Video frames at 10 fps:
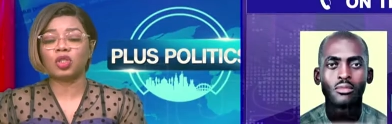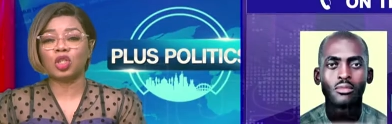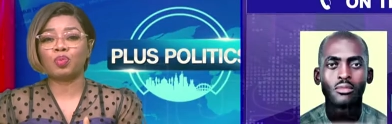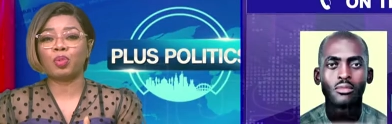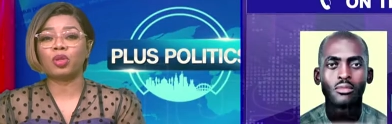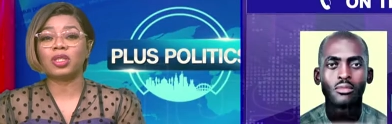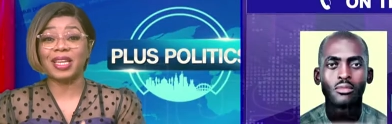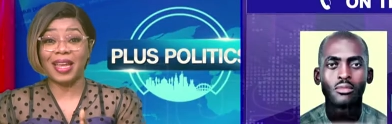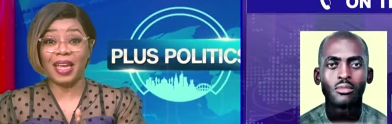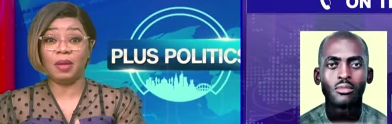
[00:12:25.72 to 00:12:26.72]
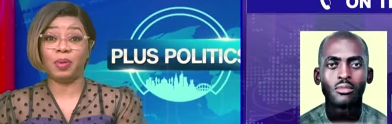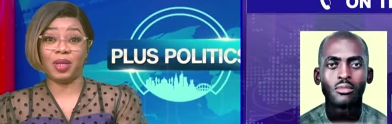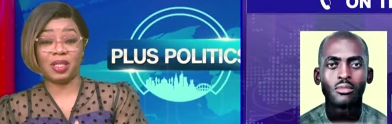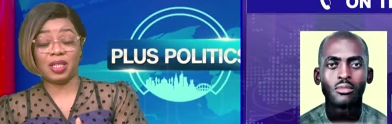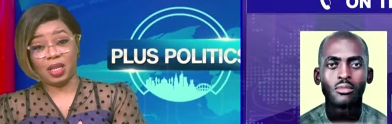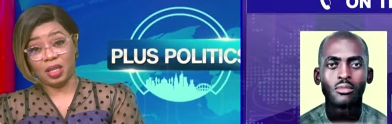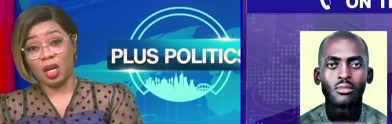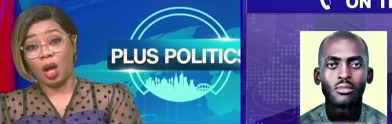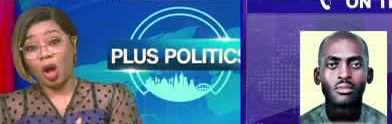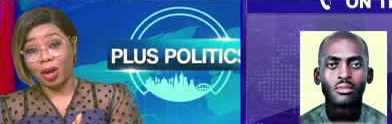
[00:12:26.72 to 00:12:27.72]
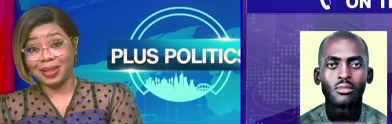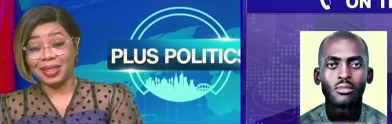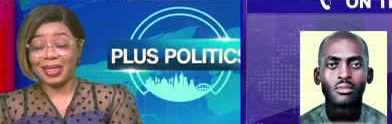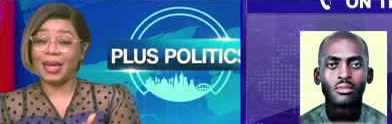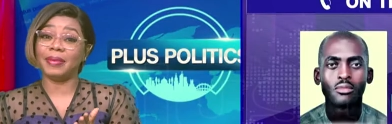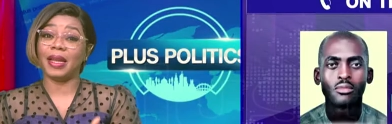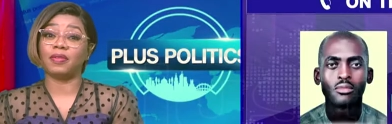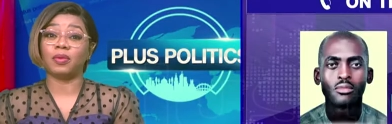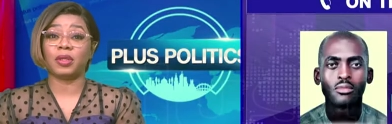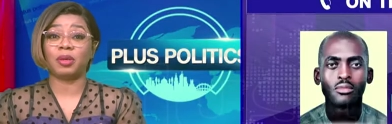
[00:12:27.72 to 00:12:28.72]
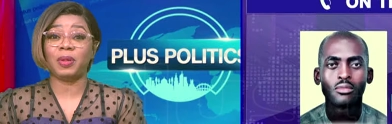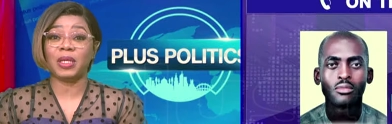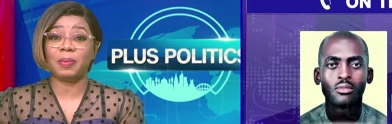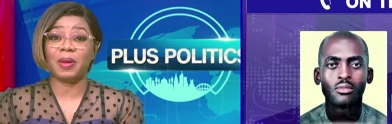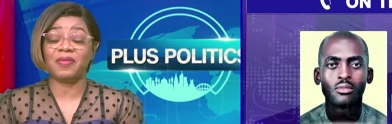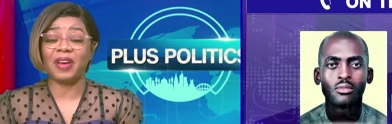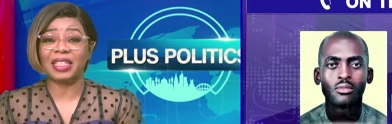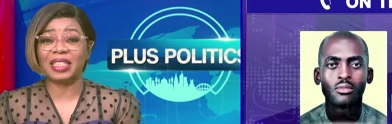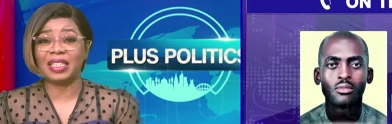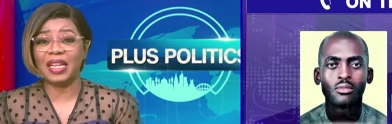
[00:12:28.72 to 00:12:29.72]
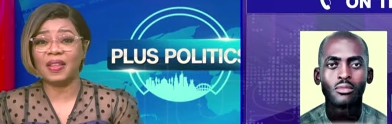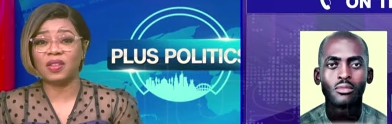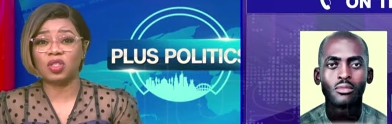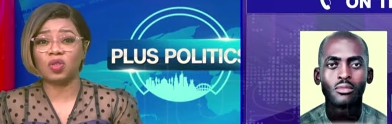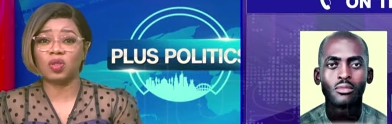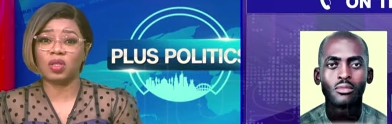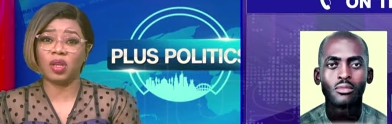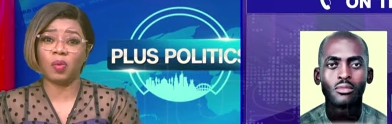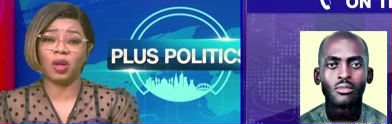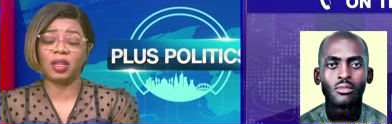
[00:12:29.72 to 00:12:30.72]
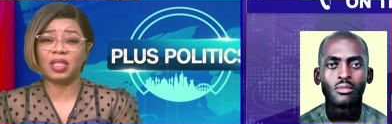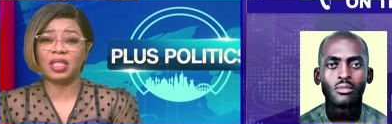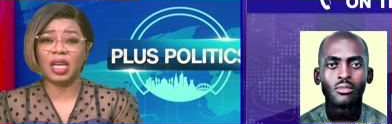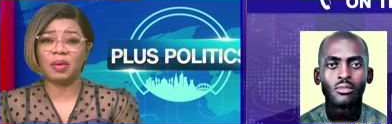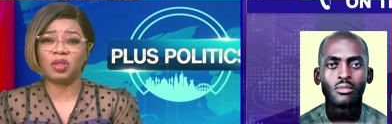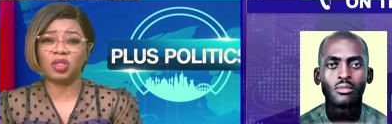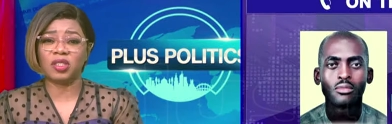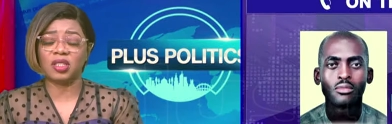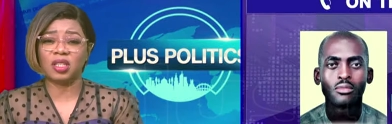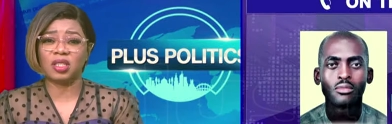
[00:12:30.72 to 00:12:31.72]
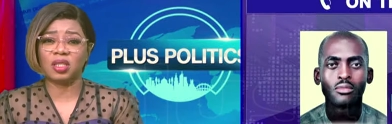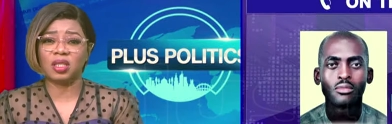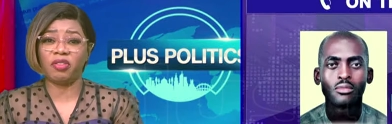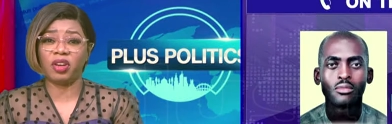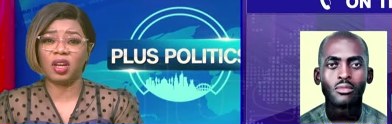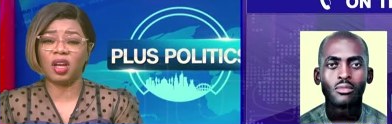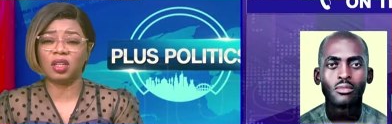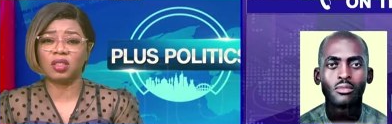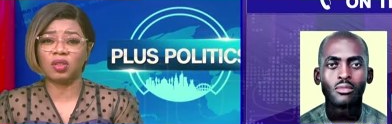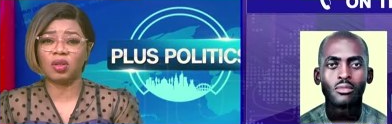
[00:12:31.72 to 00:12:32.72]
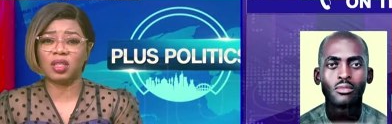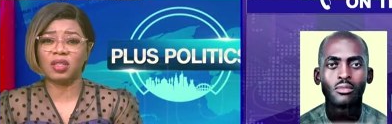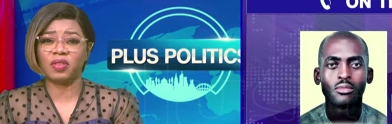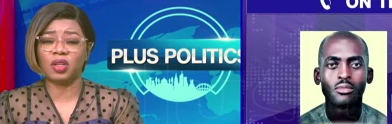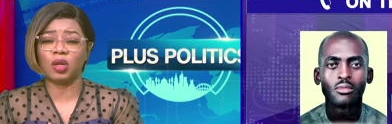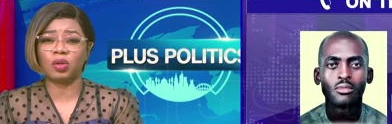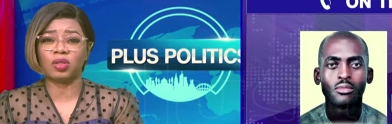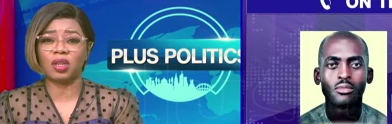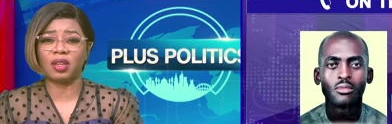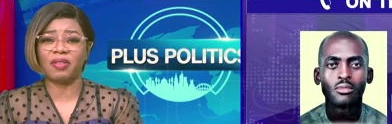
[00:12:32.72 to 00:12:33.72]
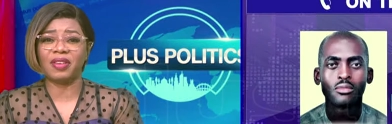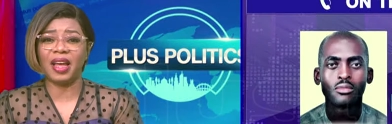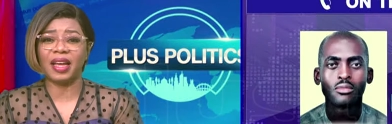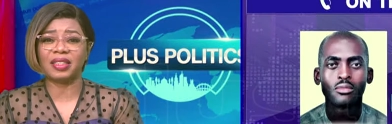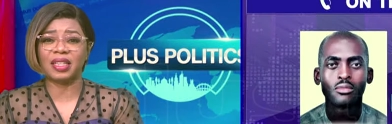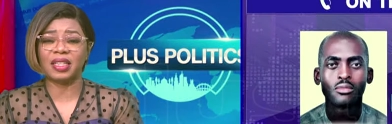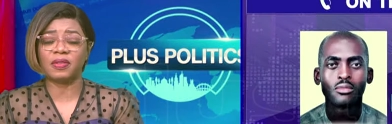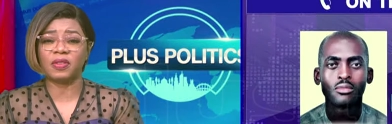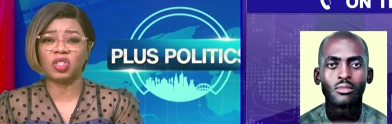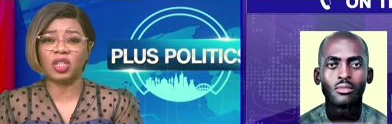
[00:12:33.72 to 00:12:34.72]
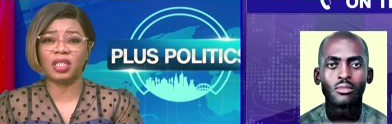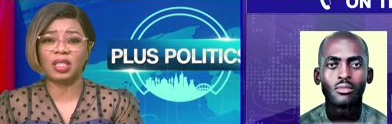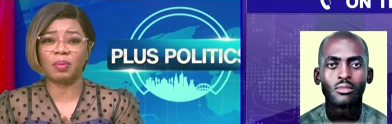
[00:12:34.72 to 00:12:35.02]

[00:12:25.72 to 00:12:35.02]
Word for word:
Speaker 1: just put the APC on the same level with the PDP. In fact, he said that you, they're one and the same. It's just the different colors or the different logos on their flags that differentiates them,